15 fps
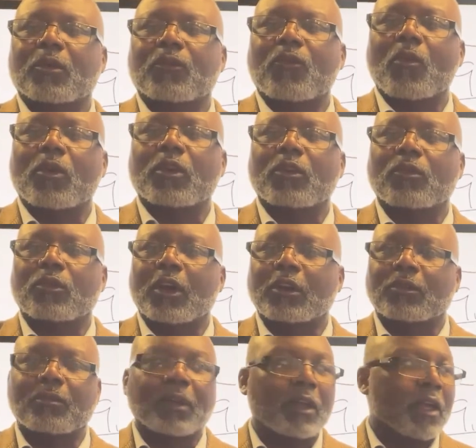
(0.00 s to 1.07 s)
for you.
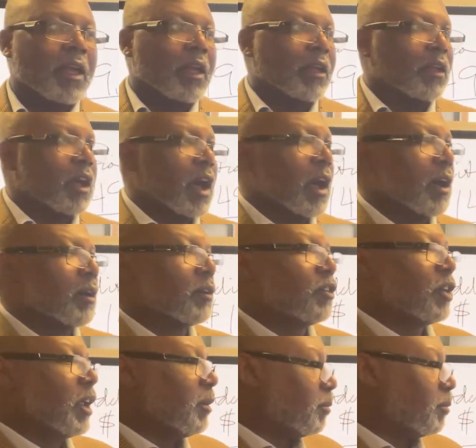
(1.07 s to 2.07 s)
Trust me. Cheap